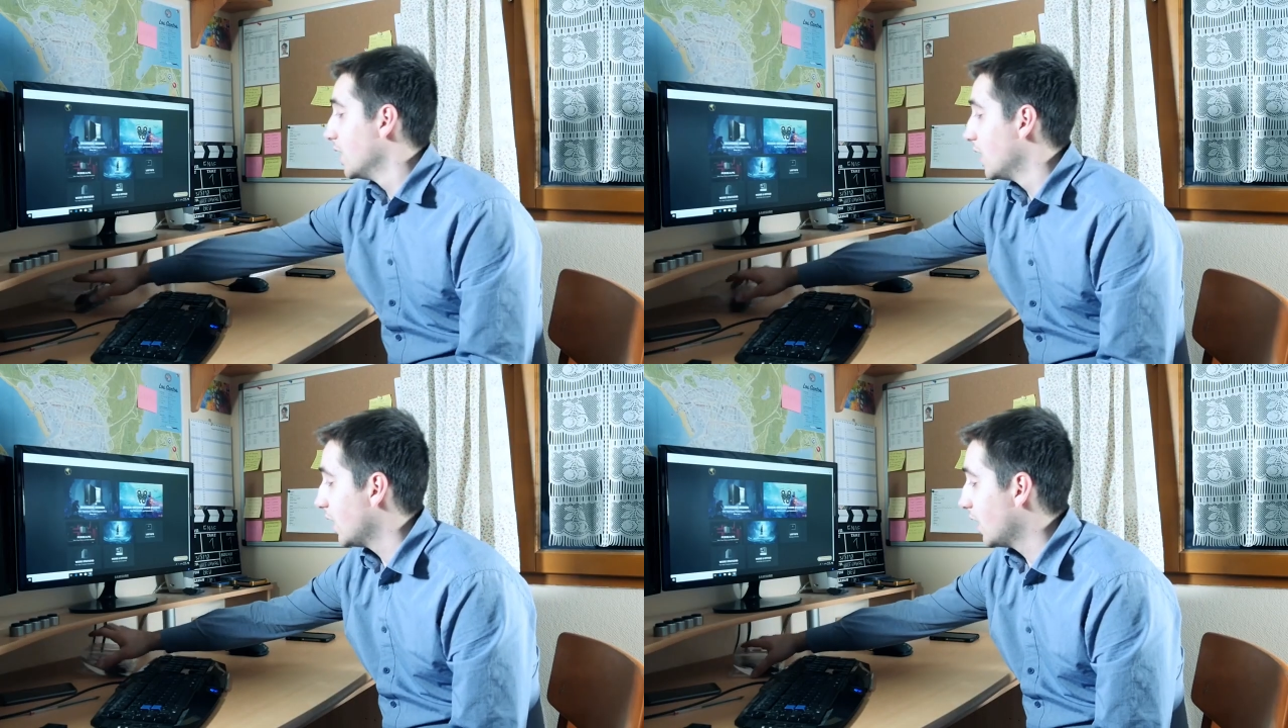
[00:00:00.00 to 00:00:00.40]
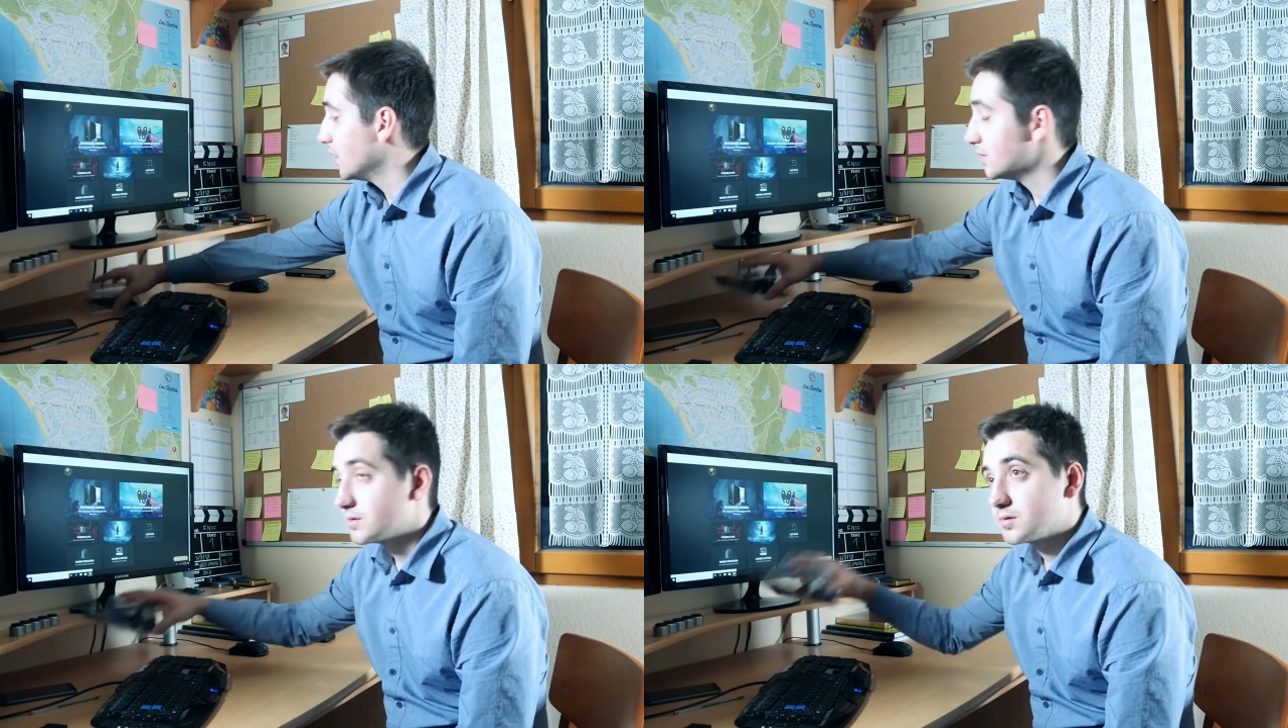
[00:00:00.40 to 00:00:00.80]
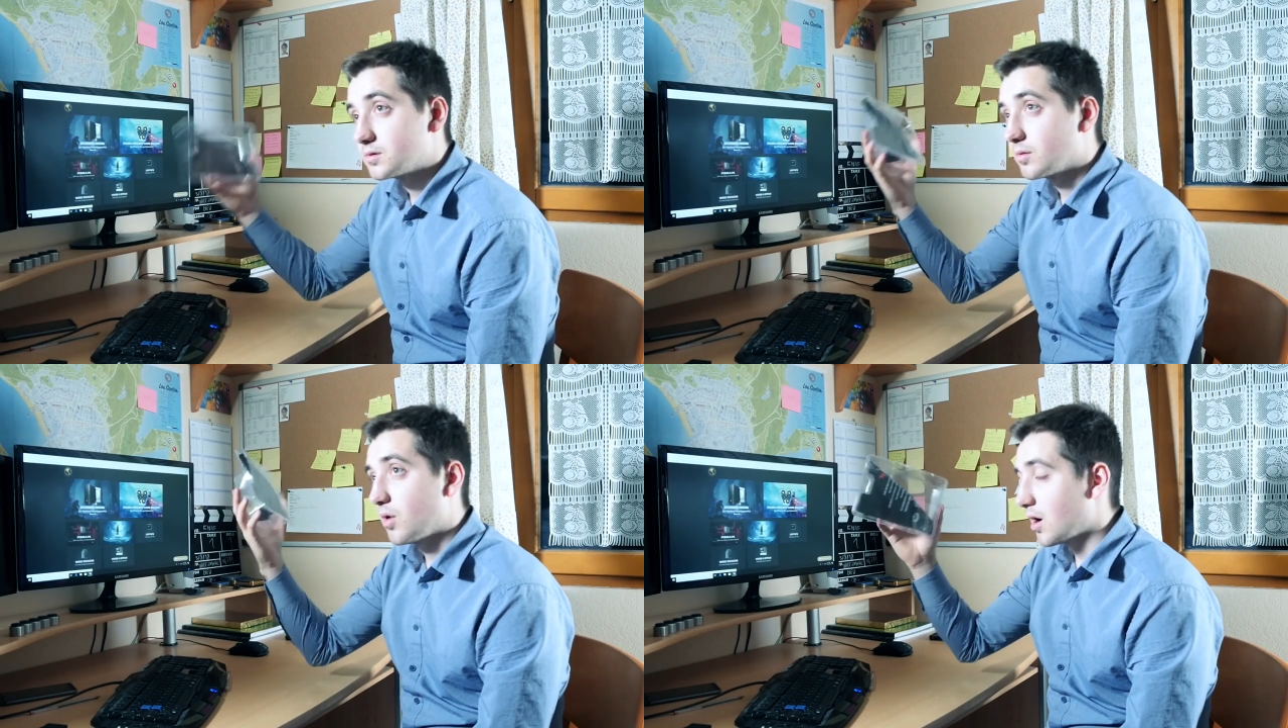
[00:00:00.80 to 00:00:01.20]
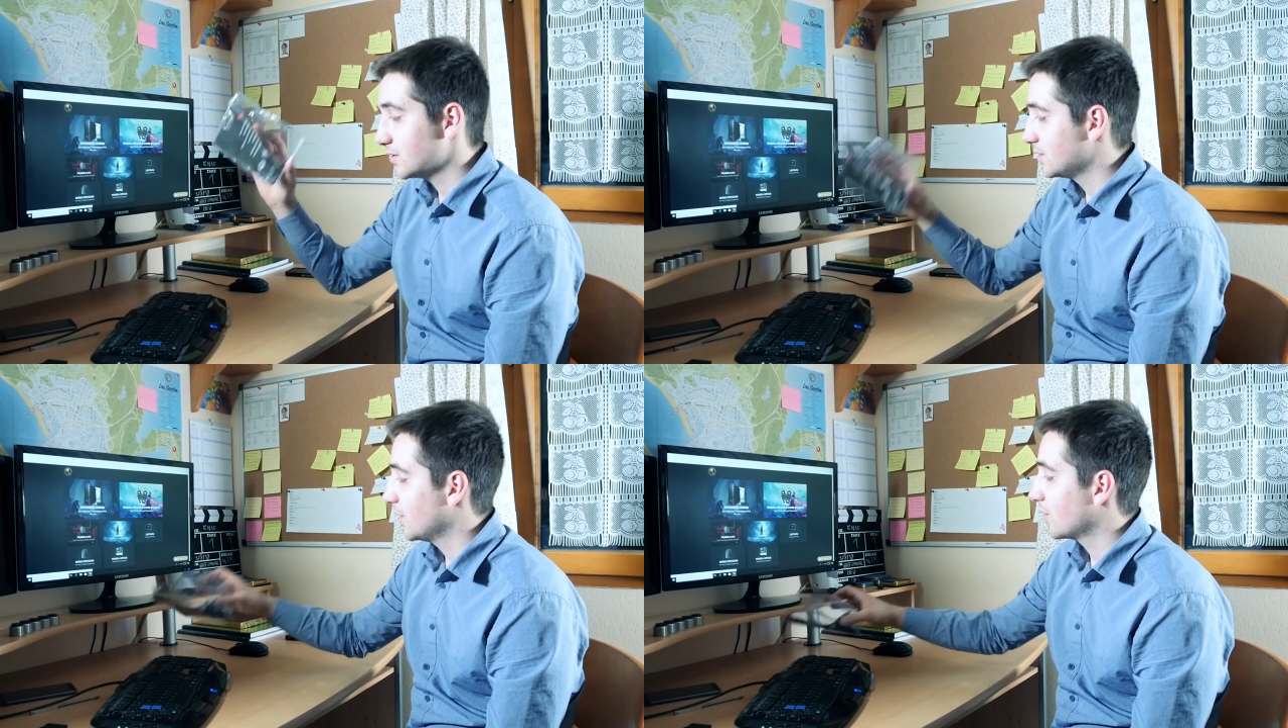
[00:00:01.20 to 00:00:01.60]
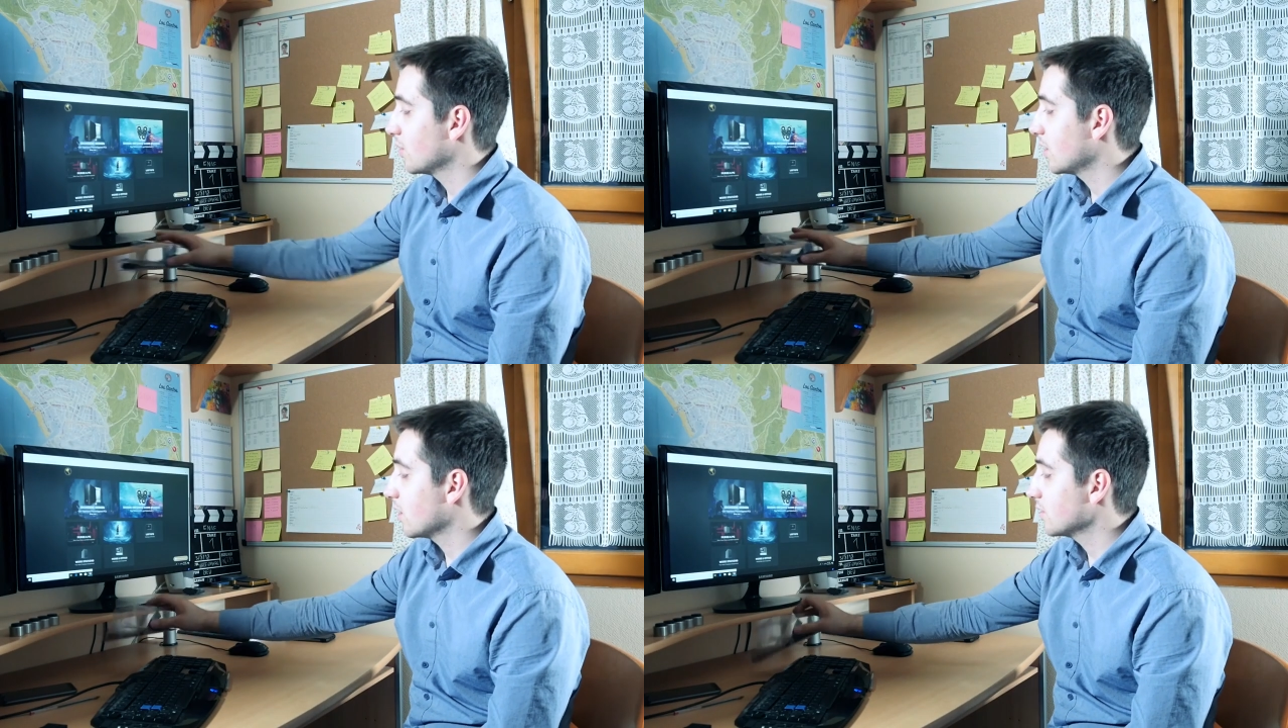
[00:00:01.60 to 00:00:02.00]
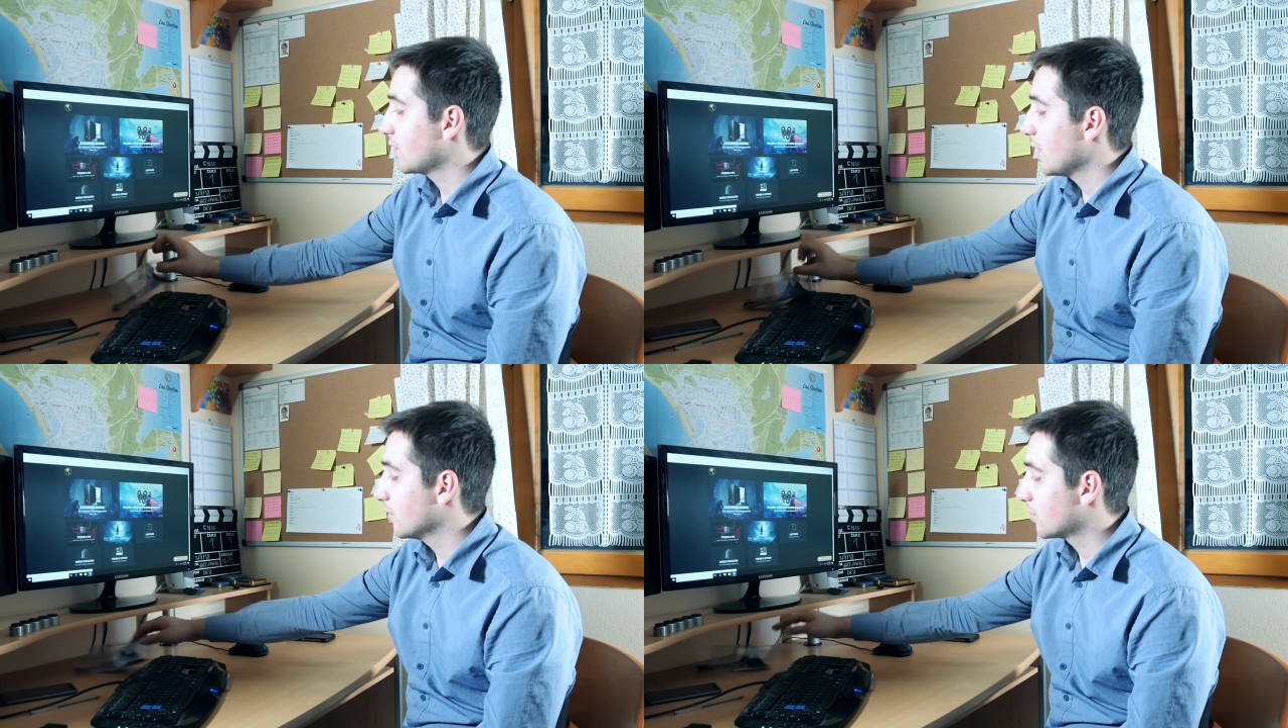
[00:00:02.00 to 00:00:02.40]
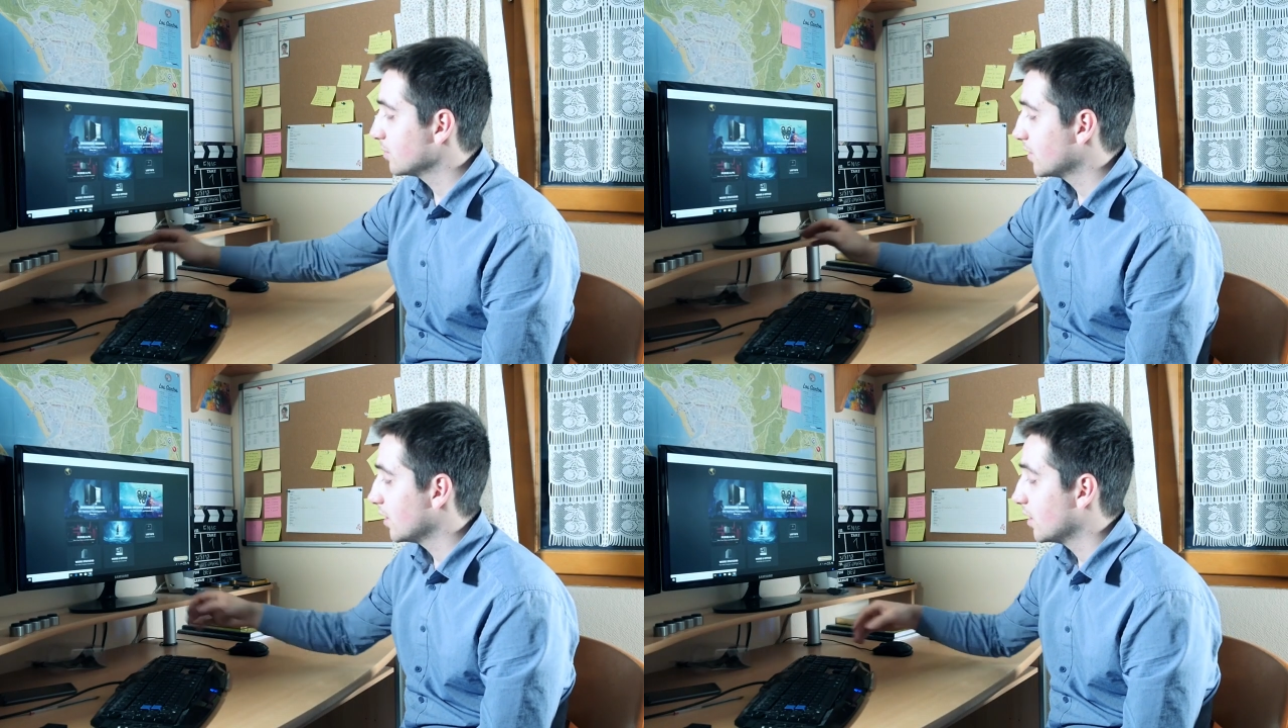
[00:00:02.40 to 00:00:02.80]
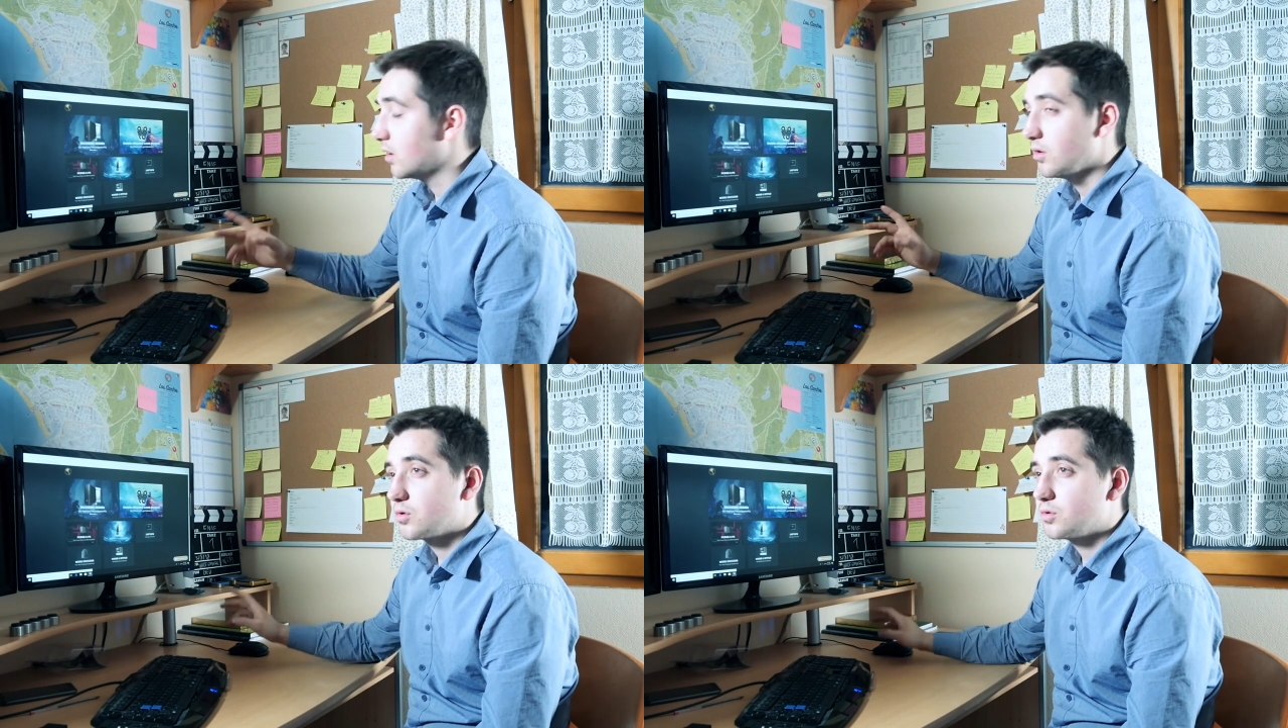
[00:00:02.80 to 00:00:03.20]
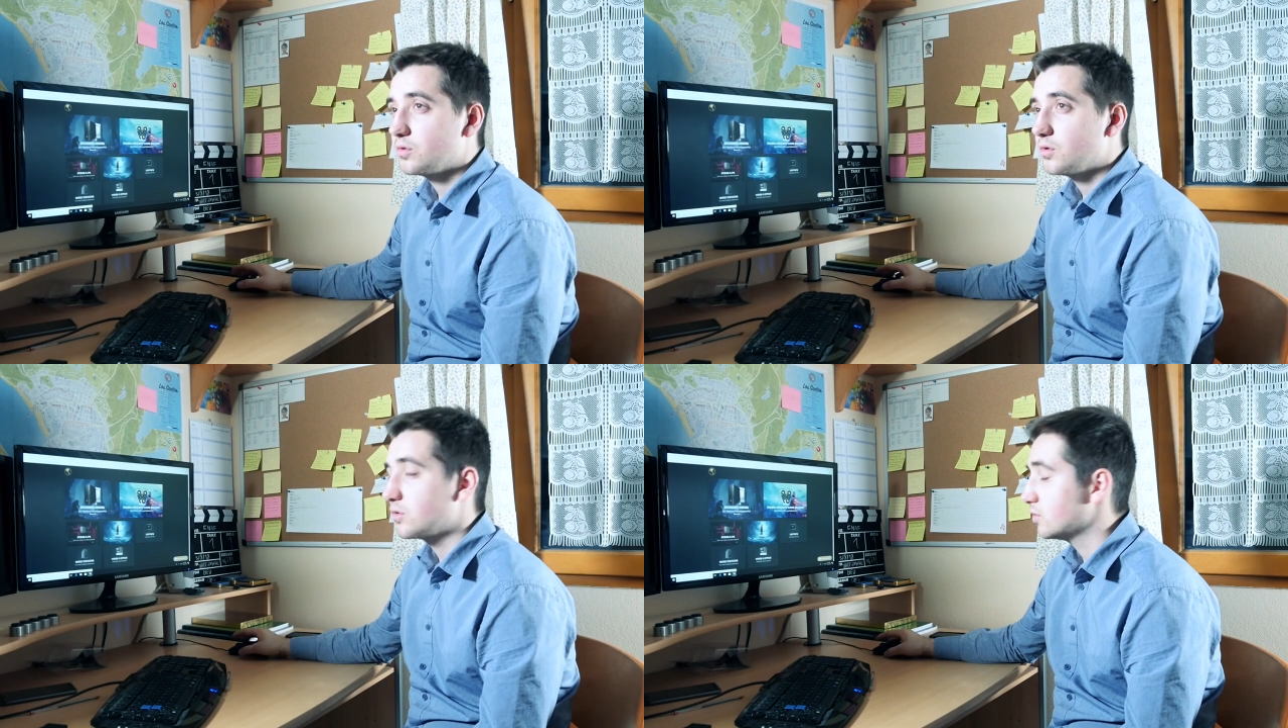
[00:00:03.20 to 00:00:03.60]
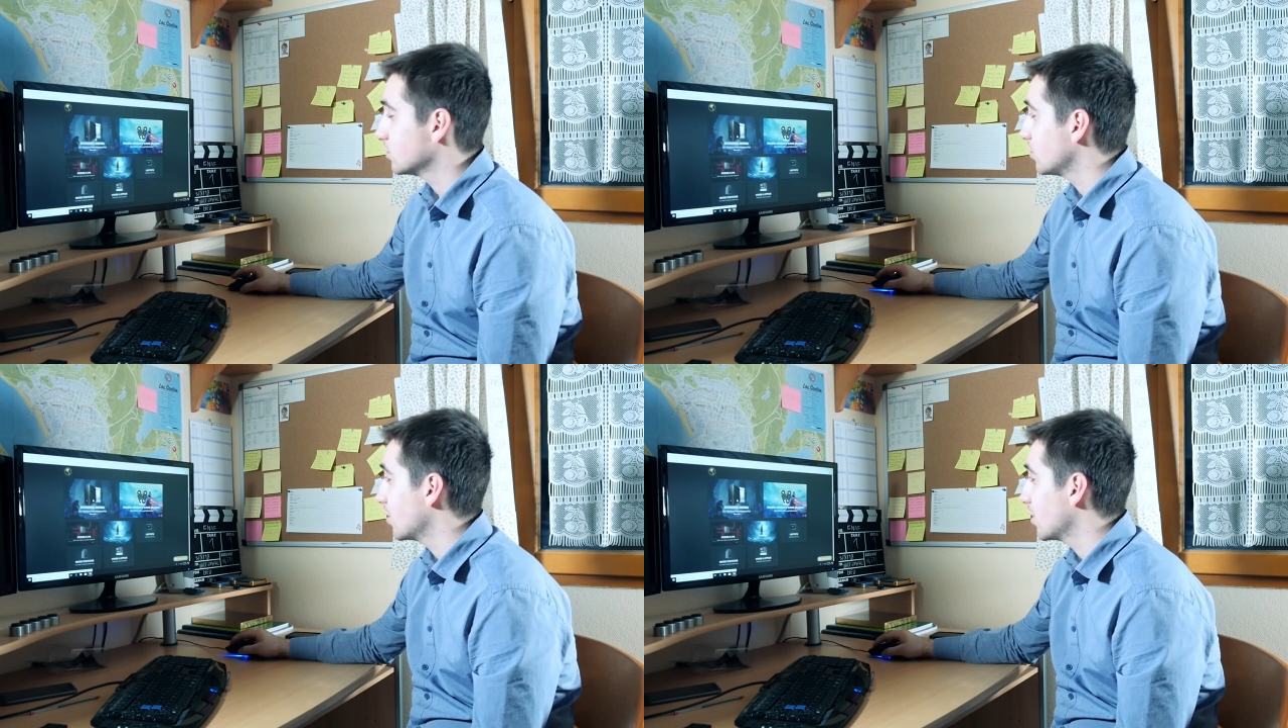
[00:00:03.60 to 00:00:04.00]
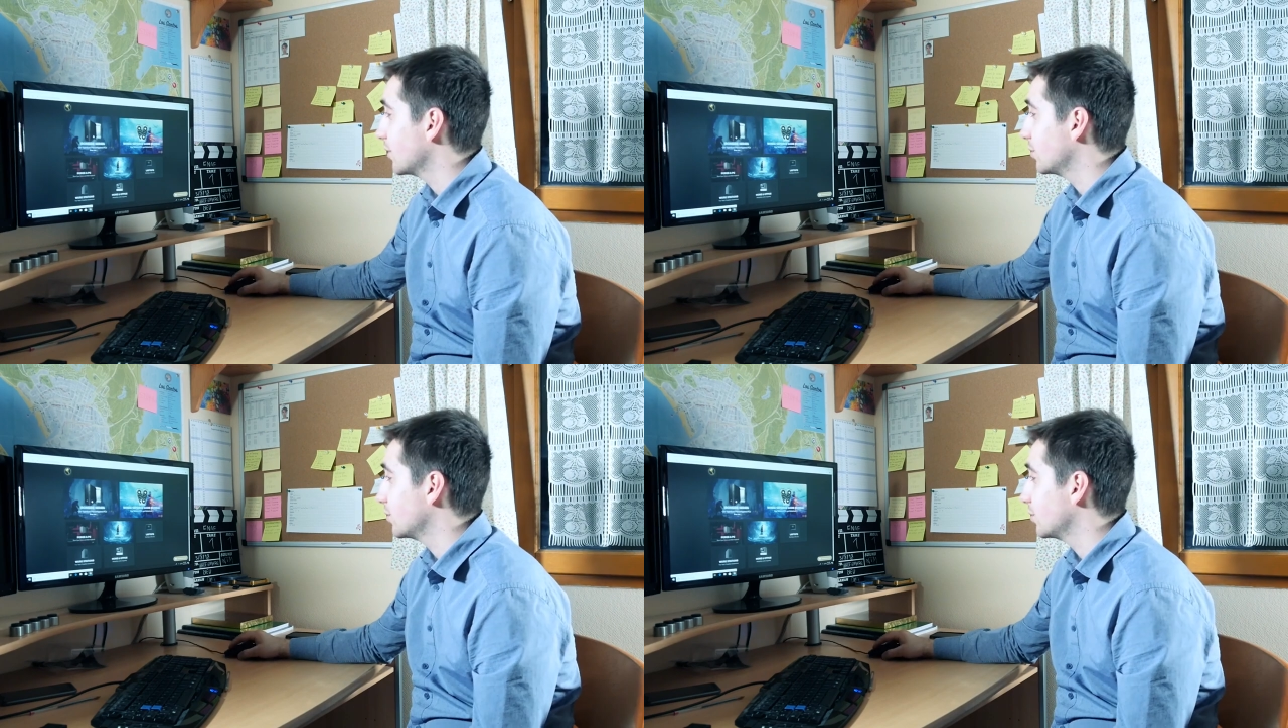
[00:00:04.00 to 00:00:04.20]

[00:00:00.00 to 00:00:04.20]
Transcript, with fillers: The box is here. We went and got the cable from the local store.